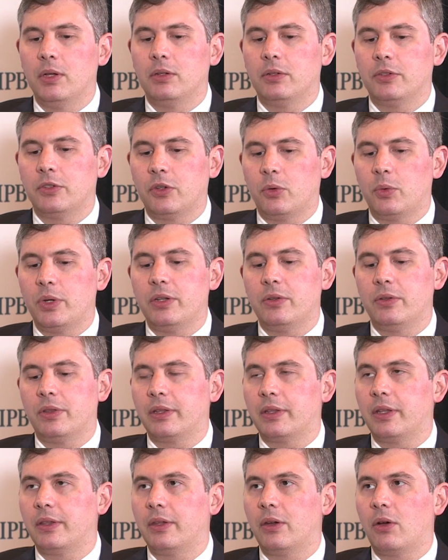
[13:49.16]
So we do
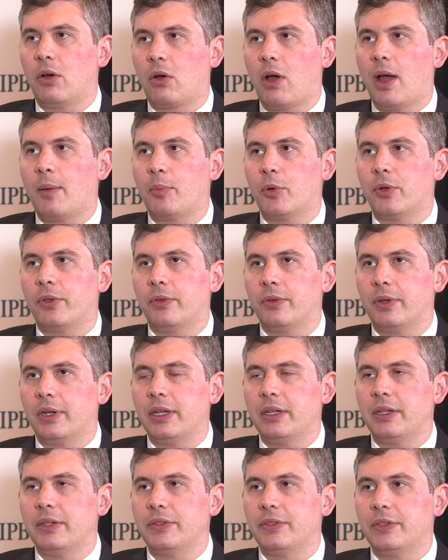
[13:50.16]
think that there are
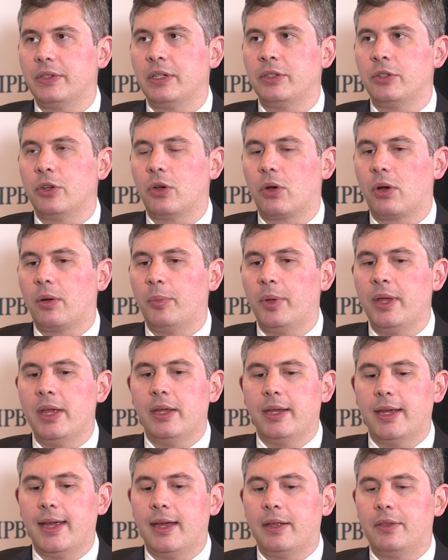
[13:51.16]
opportunities in Europe,
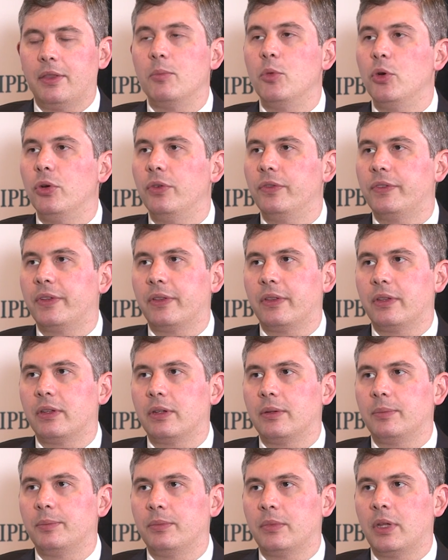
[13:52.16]
and the move to
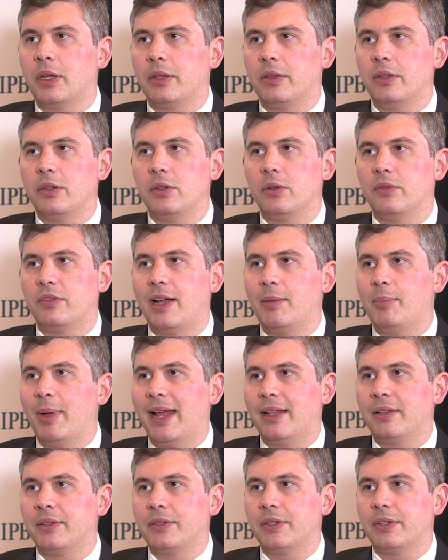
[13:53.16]
the unified
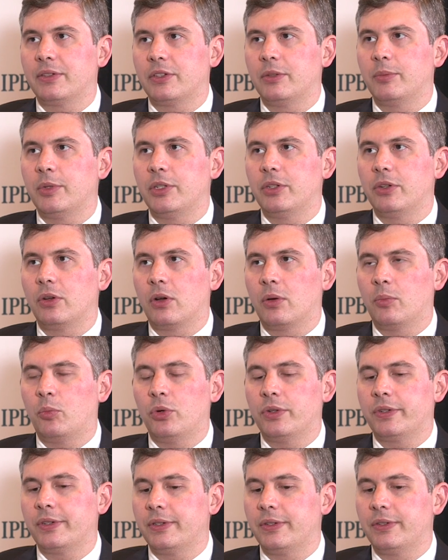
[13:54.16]
patent system in Europe,
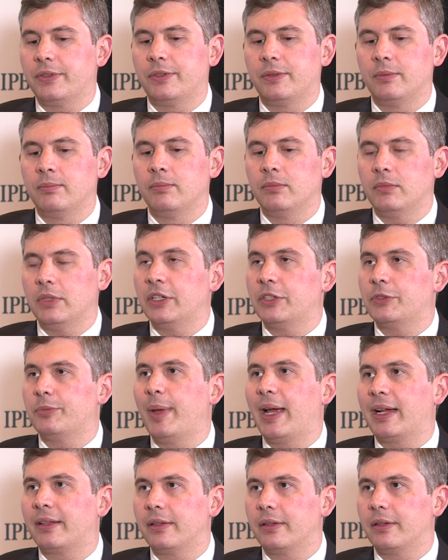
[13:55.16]
which is
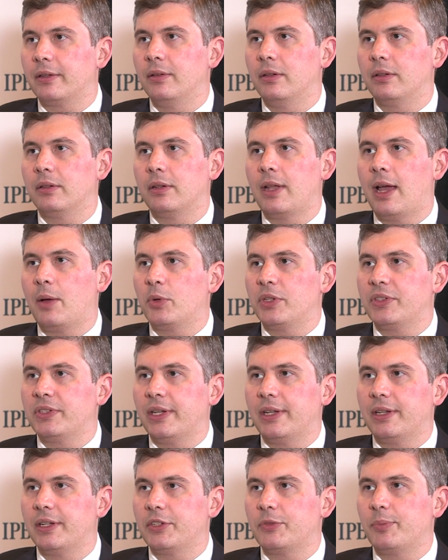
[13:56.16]
expected,
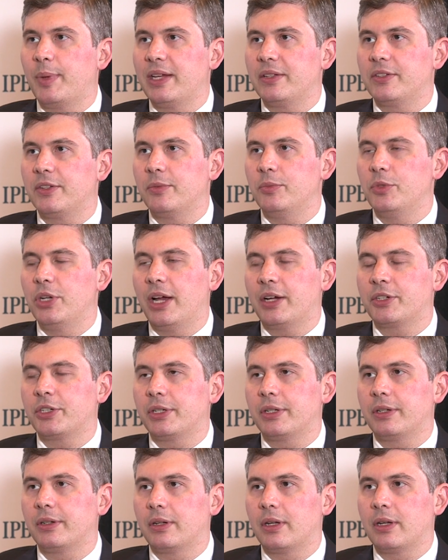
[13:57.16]
notwithstanding Spain's
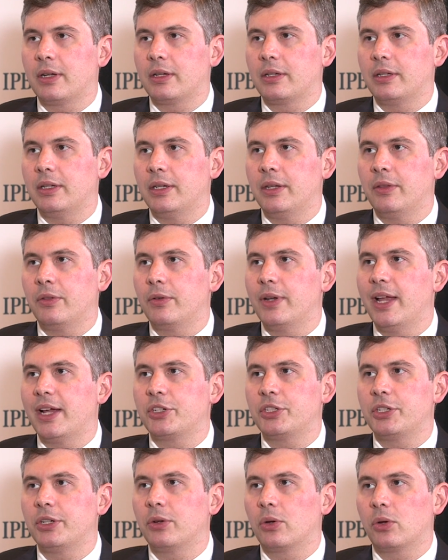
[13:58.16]
objection, either
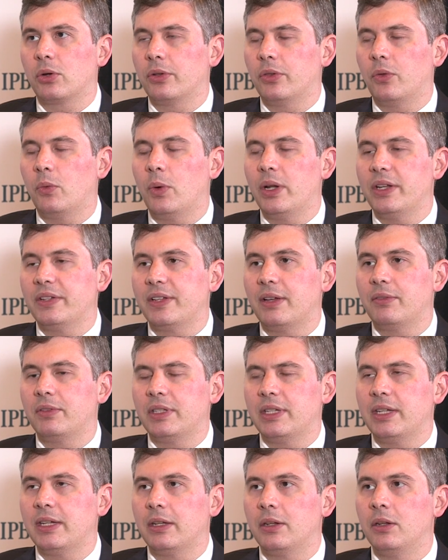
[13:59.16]
next year or in
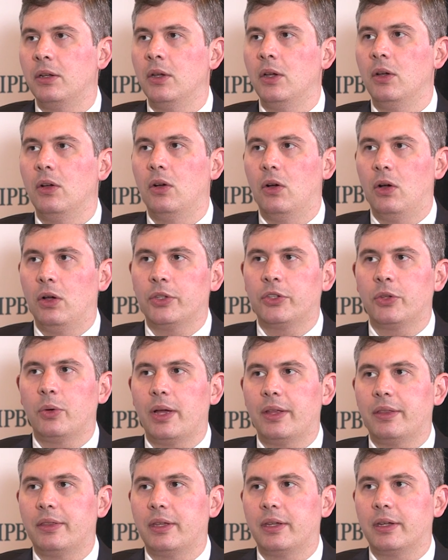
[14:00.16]
2017, also,
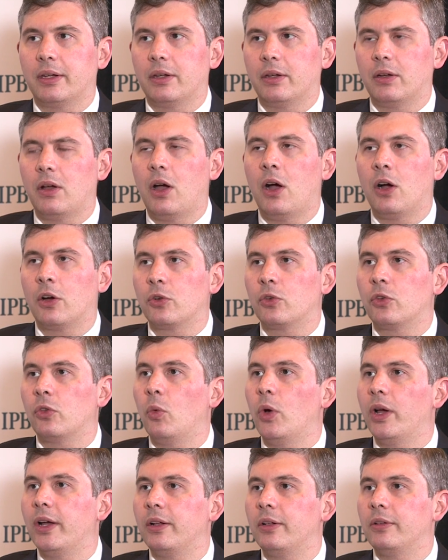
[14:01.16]
I think, augurs
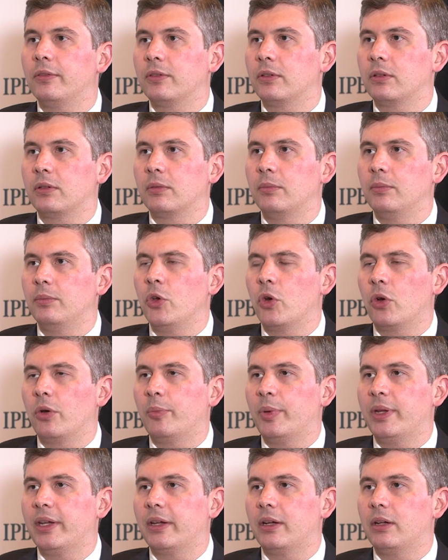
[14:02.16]
well for
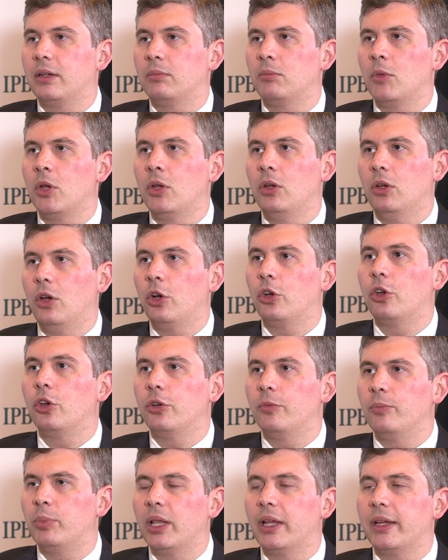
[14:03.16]
Europe being a
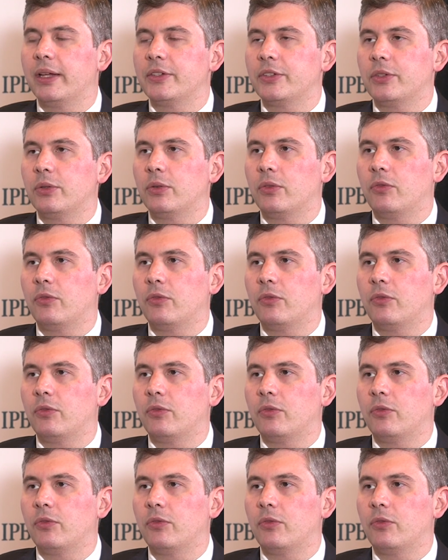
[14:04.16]
good place to